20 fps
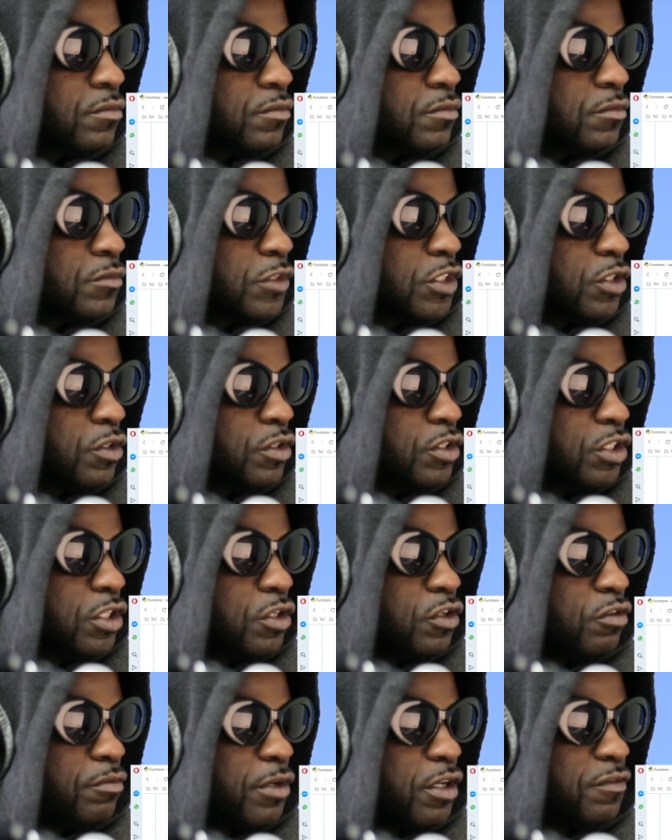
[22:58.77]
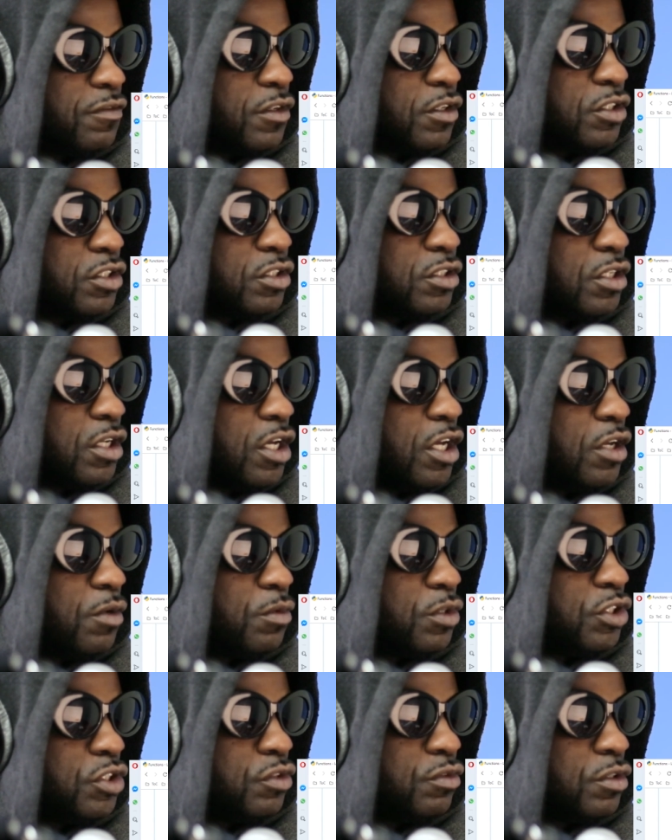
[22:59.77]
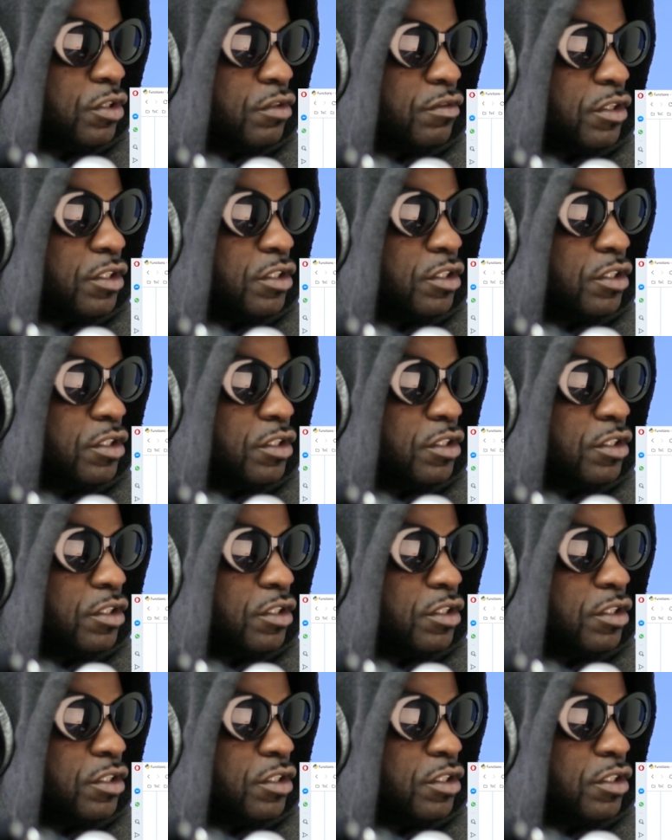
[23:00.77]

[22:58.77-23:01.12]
Hello, John Doe, my function. I wish you a great year.